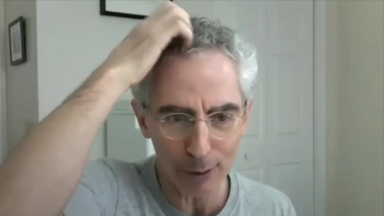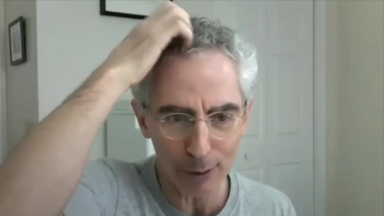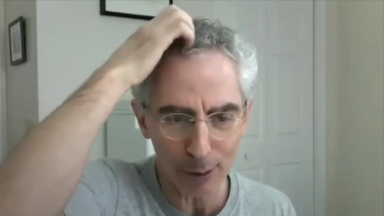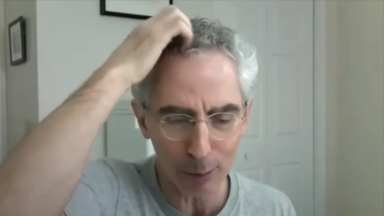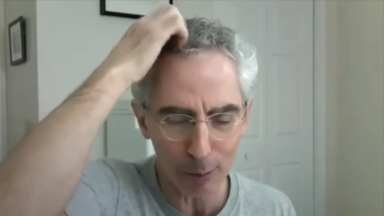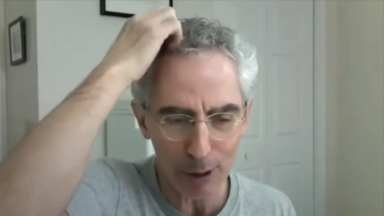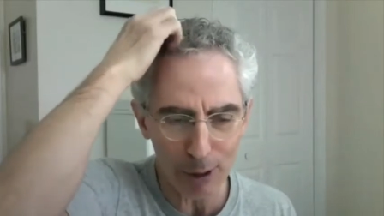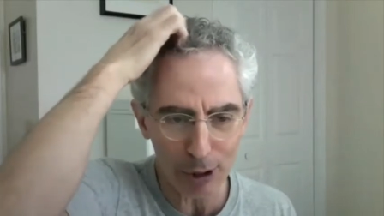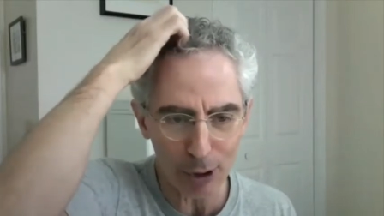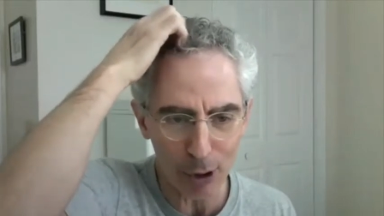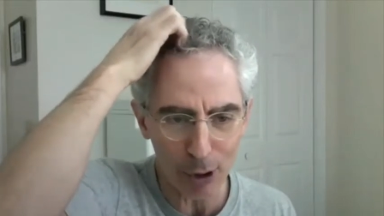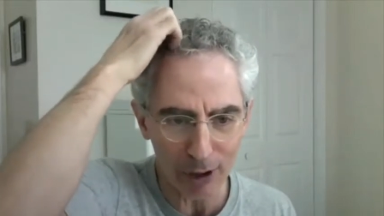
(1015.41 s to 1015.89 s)
Do
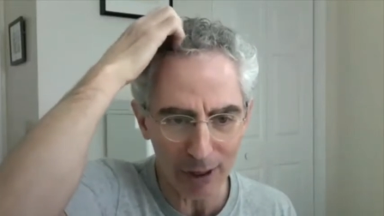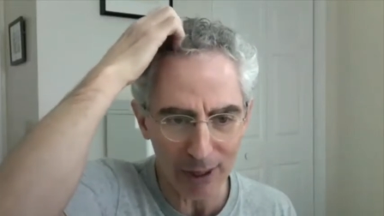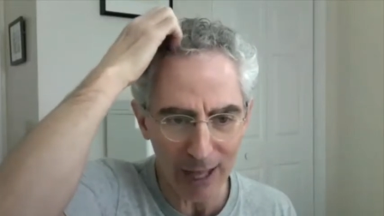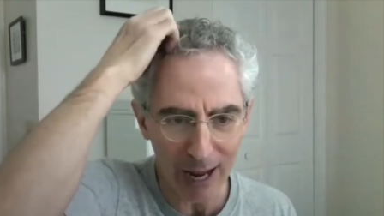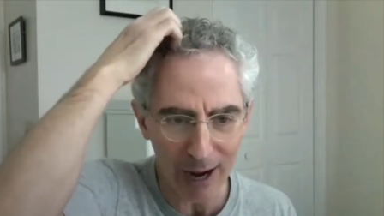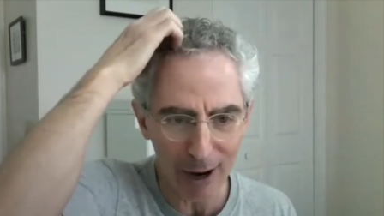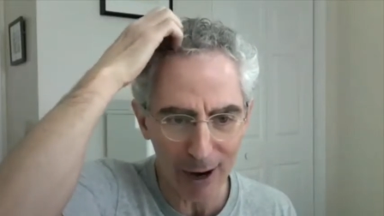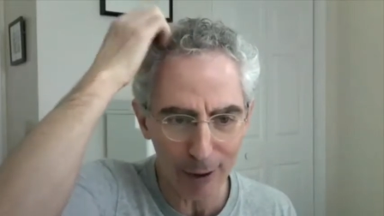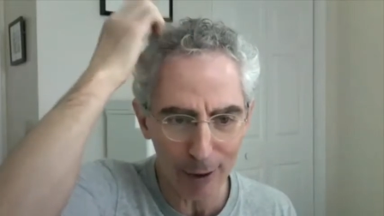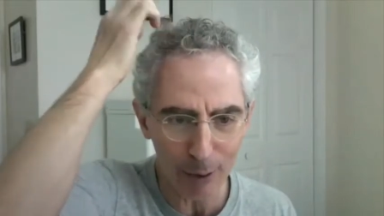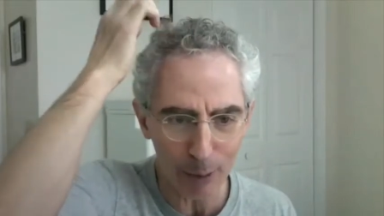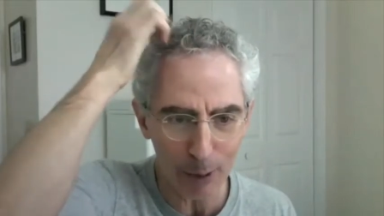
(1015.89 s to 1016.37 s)
we start
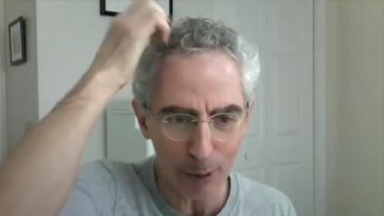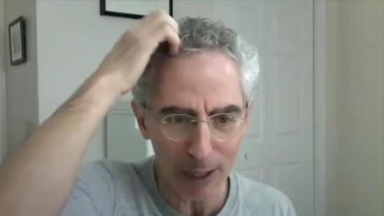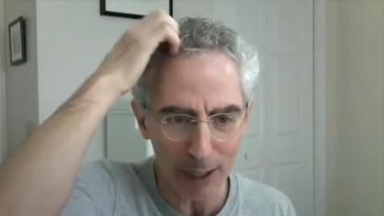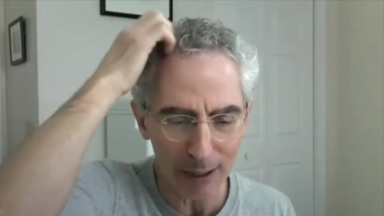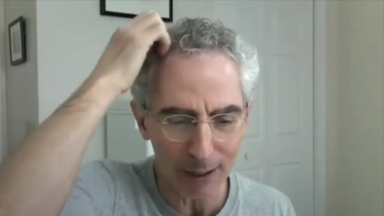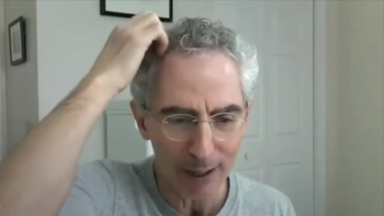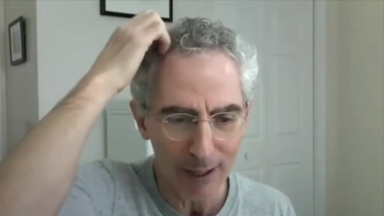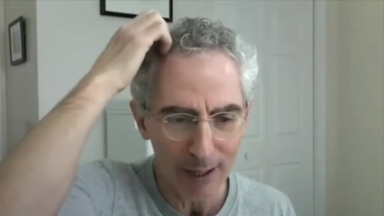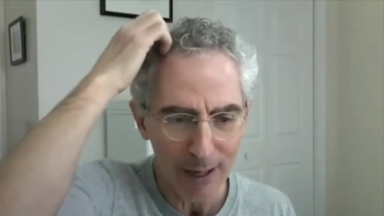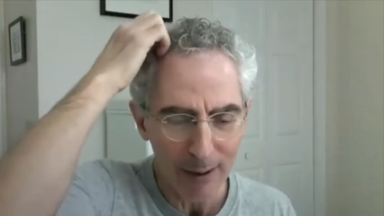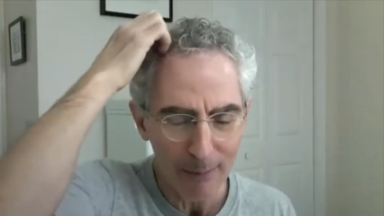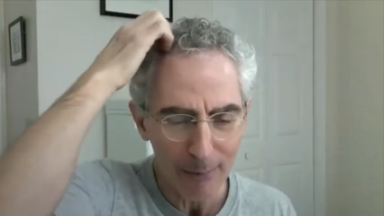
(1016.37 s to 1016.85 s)
there? Do we,
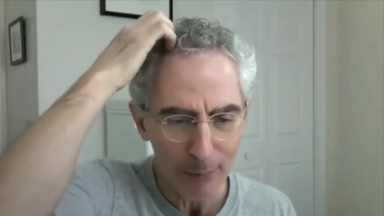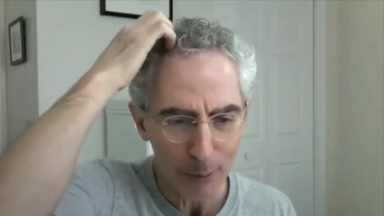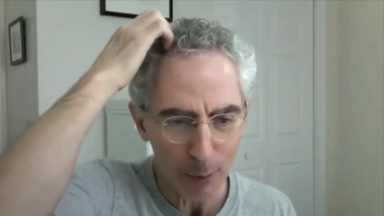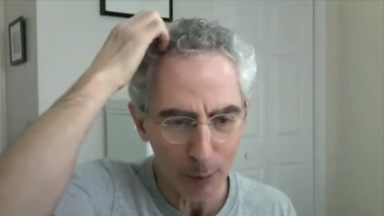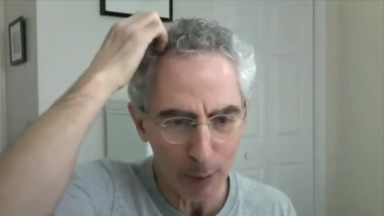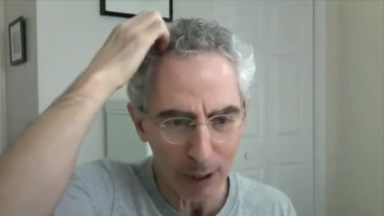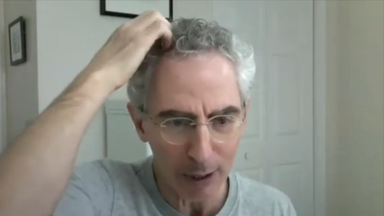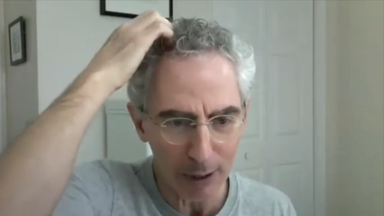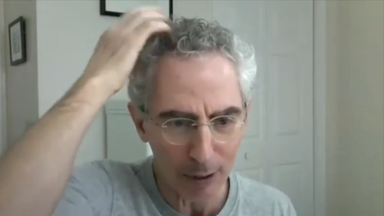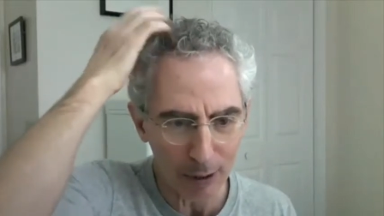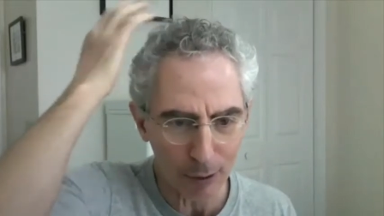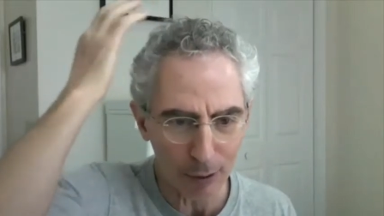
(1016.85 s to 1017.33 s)
do
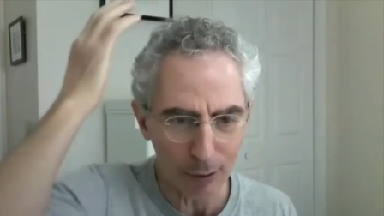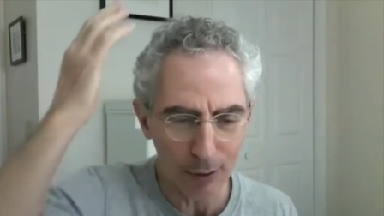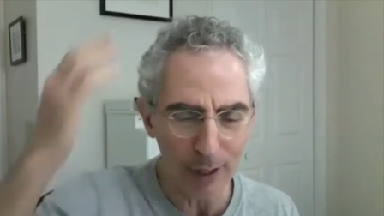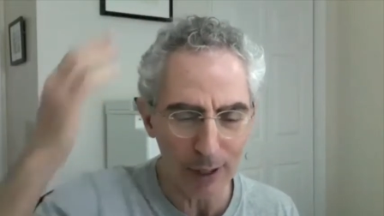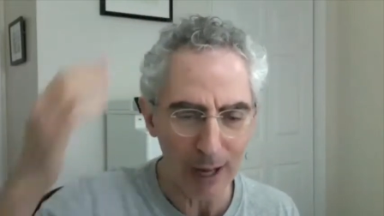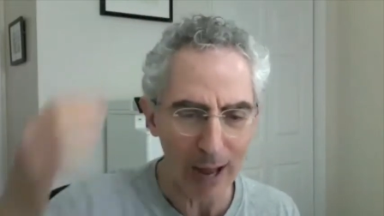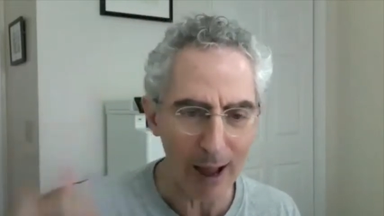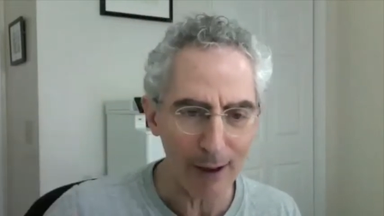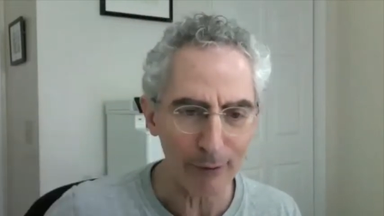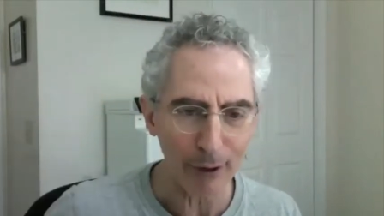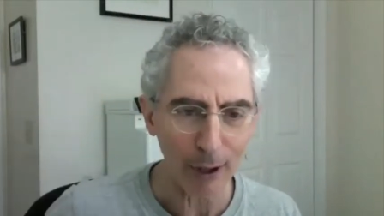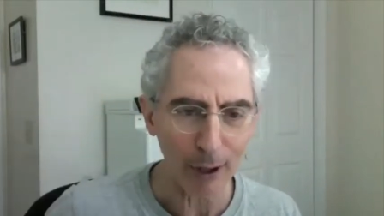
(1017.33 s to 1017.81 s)
we
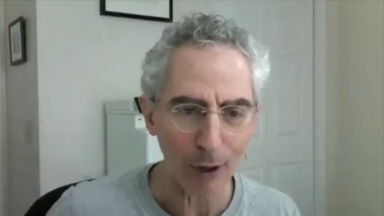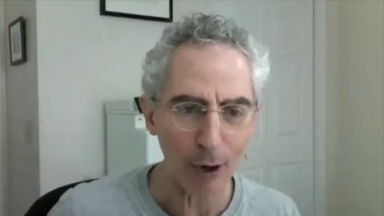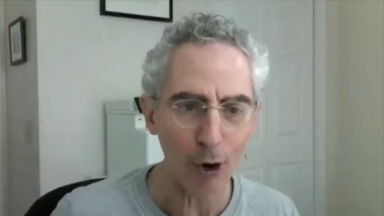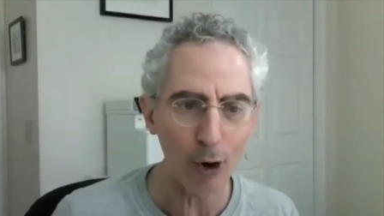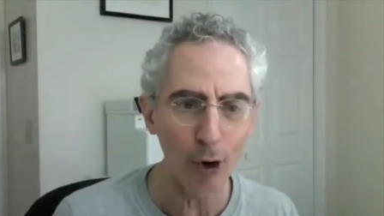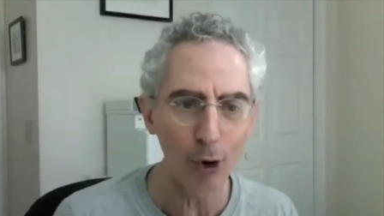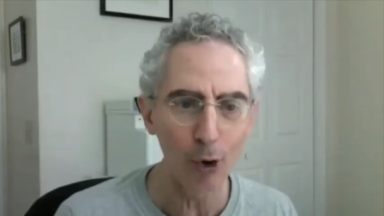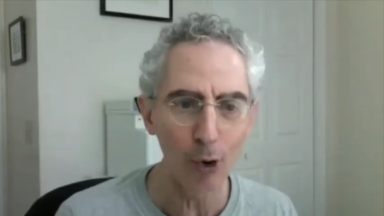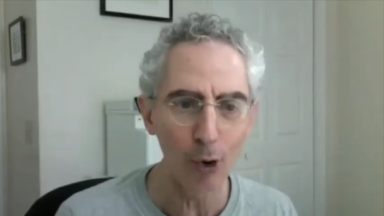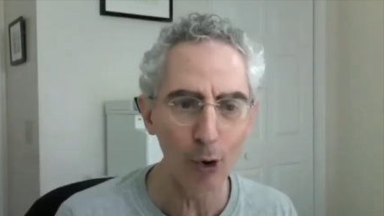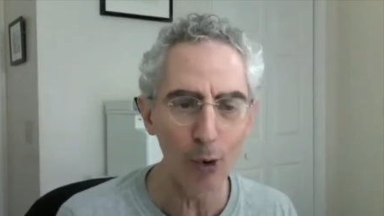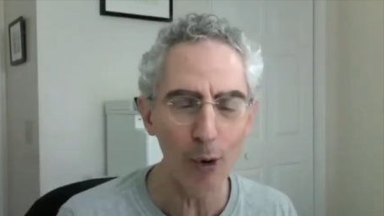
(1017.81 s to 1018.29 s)
have a
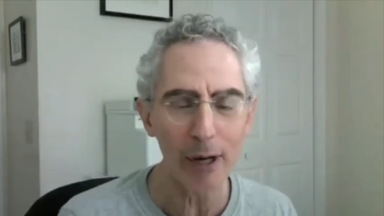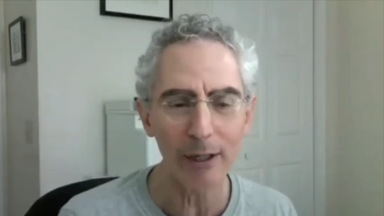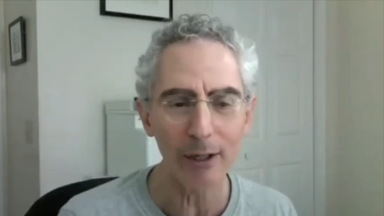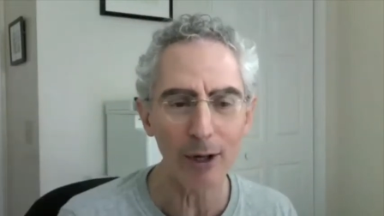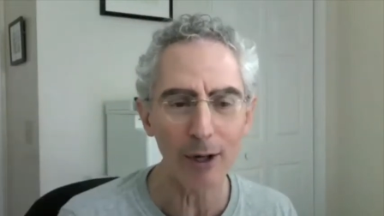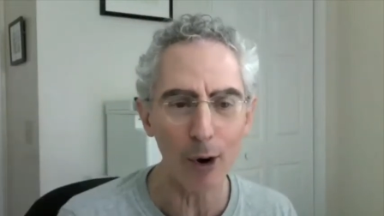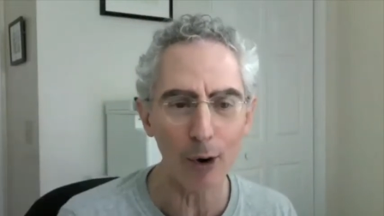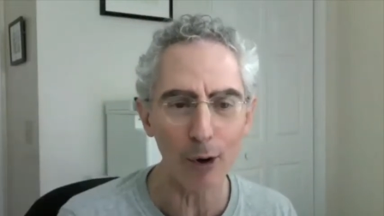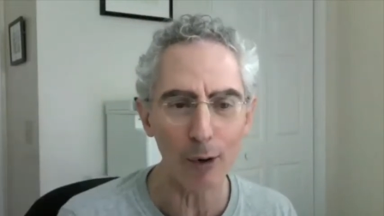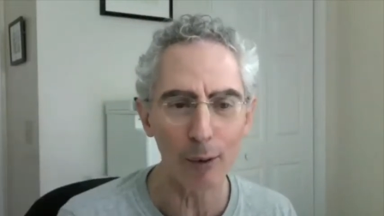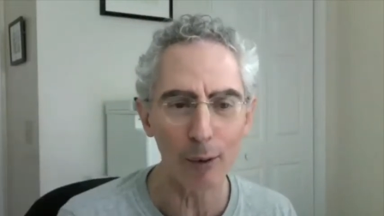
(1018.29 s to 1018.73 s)
coup and go to